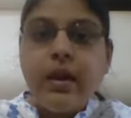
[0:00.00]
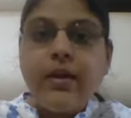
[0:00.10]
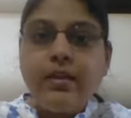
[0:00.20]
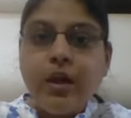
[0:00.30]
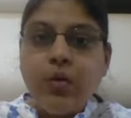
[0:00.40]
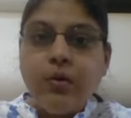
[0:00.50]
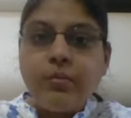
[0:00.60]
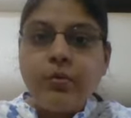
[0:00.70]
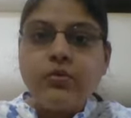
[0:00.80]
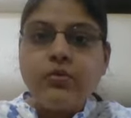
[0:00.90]
And now I'm
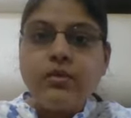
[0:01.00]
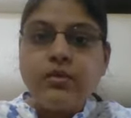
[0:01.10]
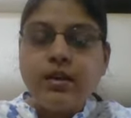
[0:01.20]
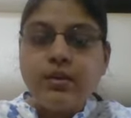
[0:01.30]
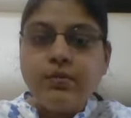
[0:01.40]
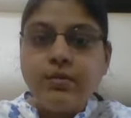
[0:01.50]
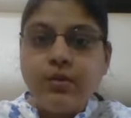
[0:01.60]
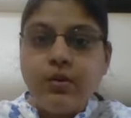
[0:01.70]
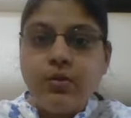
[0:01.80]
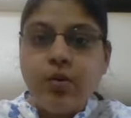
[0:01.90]
going to discuss with
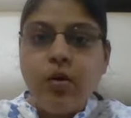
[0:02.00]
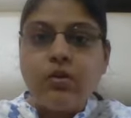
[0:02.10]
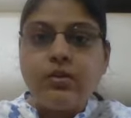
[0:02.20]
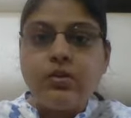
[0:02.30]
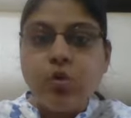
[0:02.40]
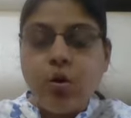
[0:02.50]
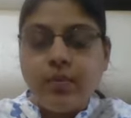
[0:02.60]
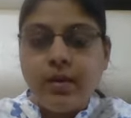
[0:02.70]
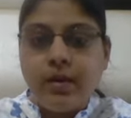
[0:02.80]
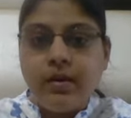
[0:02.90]
you on the
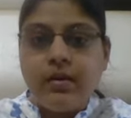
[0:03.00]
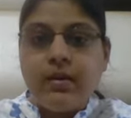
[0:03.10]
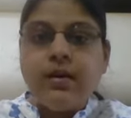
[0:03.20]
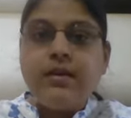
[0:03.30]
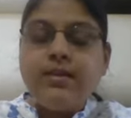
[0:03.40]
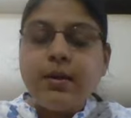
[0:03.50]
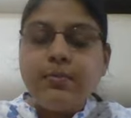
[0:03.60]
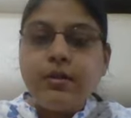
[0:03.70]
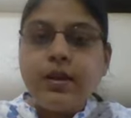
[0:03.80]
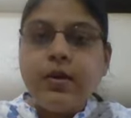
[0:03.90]
topic
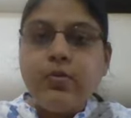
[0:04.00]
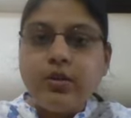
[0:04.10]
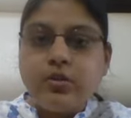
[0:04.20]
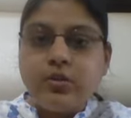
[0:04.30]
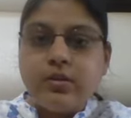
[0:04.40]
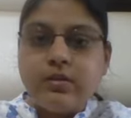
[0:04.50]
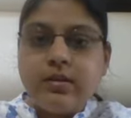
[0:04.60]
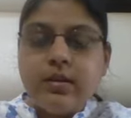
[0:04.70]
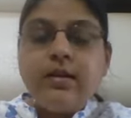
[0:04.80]
receptor regulation.